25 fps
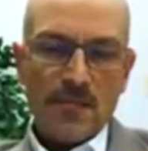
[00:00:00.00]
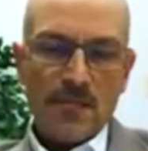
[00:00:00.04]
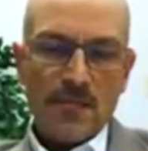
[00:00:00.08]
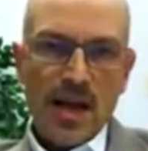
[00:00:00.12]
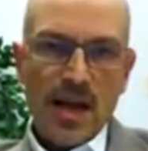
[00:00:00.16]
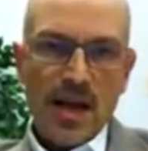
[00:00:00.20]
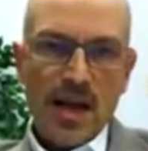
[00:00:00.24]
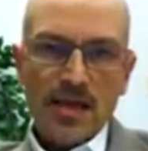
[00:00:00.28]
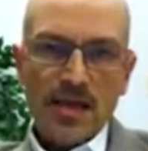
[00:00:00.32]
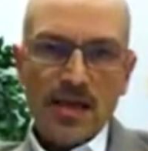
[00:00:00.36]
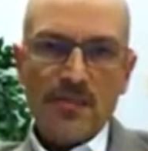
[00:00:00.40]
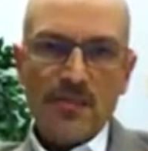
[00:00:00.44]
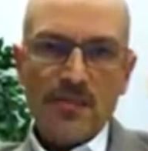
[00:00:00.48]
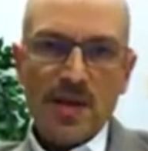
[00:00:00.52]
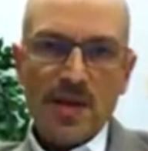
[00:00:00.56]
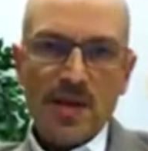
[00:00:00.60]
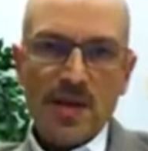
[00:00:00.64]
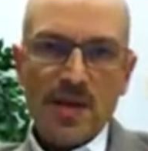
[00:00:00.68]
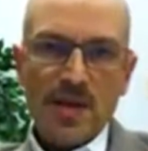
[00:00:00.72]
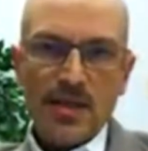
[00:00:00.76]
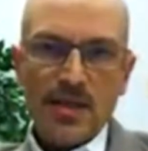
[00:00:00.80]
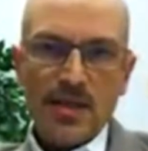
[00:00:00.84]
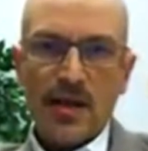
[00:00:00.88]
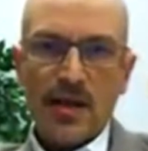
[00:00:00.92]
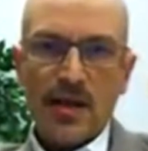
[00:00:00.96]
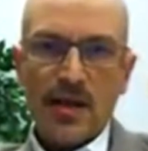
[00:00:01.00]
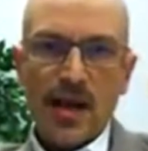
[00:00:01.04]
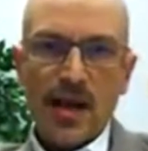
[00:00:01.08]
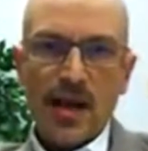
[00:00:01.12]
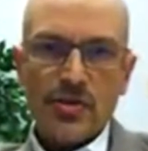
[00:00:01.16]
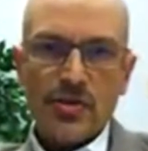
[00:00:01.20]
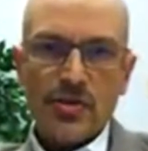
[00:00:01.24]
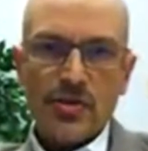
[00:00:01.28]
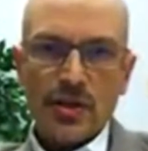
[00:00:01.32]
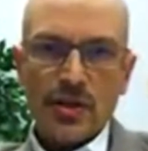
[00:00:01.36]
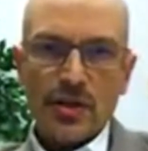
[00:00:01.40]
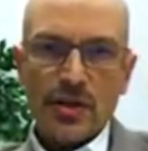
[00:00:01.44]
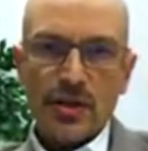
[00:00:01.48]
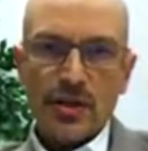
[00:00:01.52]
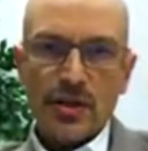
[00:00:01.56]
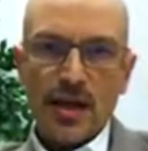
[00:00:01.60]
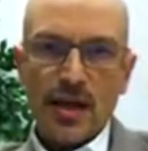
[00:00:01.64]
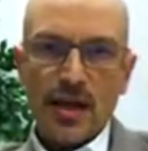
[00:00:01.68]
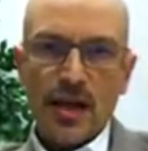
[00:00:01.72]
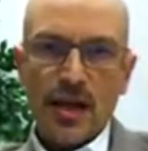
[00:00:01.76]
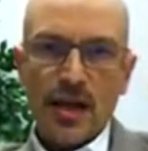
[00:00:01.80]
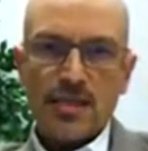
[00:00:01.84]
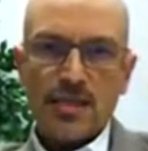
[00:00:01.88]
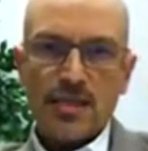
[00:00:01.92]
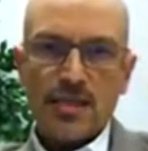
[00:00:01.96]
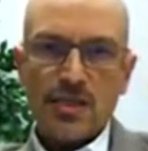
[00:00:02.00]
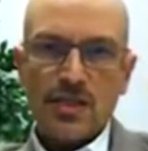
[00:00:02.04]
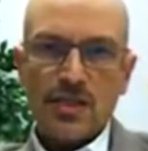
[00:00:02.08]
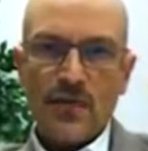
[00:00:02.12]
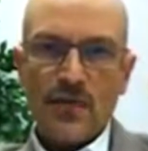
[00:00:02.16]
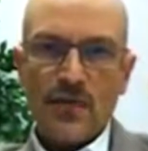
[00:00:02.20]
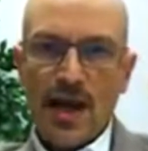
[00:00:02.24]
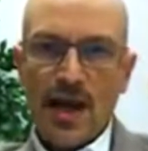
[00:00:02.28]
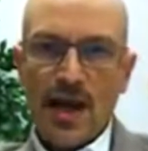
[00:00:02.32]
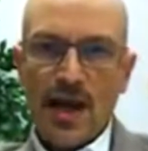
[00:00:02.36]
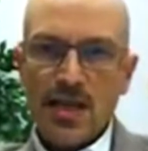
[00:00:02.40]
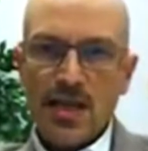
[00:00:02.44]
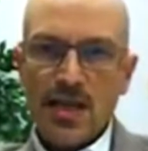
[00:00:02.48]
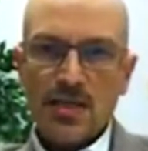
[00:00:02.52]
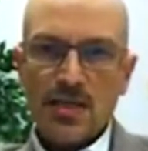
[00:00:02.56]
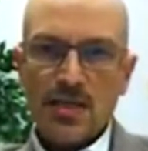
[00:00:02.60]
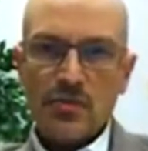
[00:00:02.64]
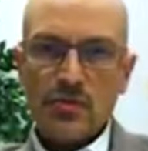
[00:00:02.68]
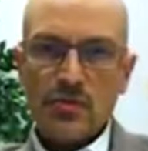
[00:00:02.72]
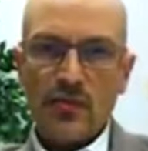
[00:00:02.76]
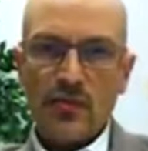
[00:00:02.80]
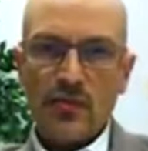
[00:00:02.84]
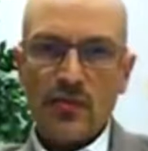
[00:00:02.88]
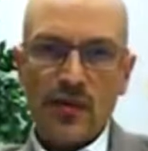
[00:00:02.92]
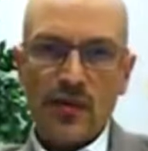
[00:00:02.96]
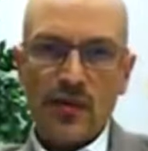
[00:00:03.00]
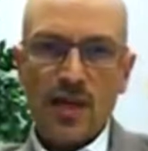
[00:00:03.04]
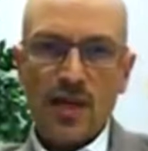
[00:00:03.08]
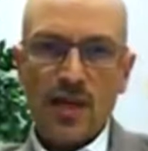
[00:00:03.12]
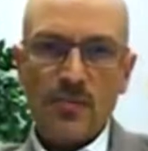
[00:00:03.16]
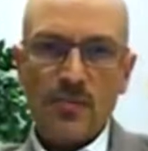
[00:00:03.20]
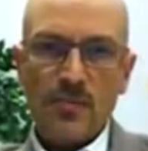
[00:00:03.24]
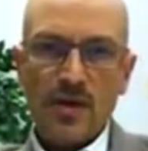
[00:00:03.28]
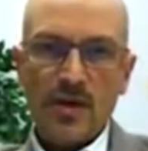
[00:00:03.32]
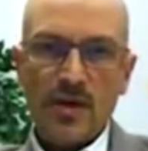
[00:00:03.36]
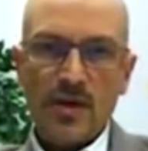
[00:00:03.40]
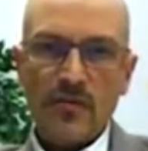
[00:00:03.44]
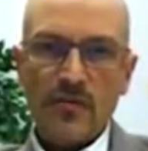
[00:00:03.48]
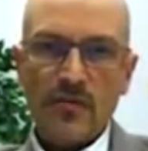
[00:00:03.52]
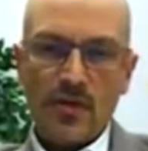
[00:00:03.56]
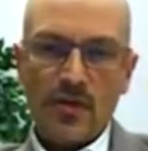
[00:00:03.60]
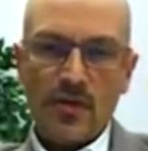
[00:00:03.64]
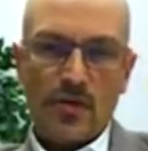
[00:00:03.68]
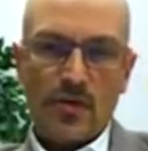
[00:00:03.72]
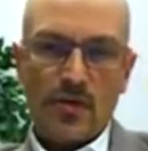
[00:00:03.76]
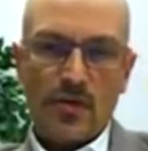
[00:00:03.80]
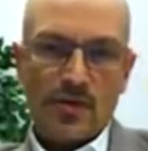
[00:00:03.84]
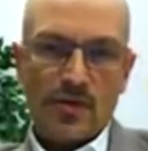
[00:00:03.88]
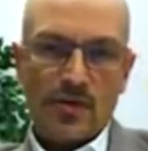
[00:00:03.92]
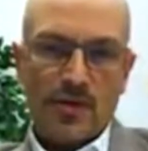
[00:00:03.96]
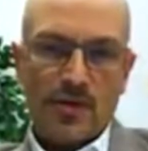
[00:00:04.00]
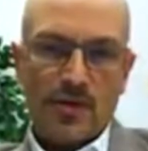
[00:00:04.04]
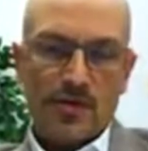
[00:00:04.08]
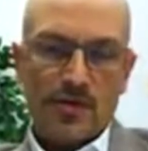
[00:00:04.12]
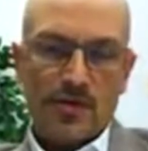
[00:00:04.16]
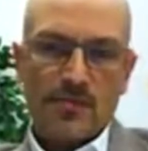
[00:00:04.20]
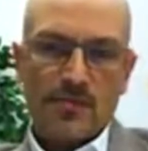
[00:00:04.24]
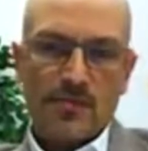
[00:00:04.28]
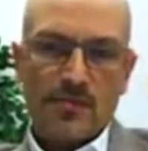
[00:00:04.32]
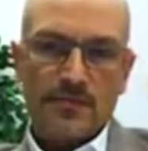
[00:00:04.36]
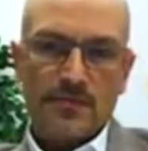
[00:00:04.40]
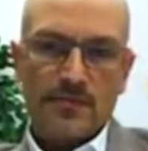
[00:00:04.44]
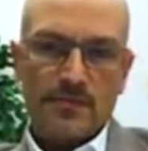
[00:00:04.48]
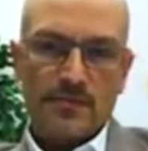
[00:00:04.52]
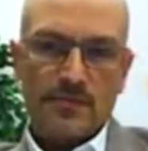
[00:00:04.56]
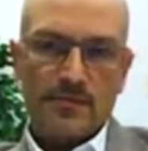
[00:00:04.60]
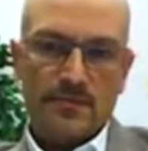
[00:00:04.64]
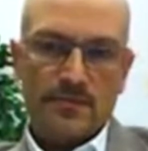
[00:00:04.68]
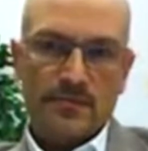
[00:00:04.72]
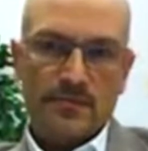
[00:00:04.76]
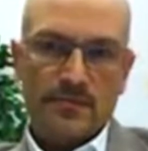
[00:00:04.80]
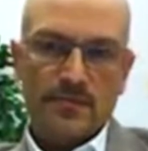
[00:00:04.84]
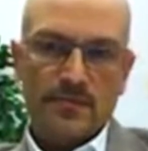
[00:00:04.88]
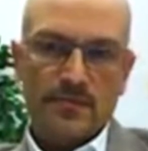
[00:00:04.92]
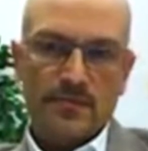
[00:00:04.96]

that American military action as advisor to Philippine forces.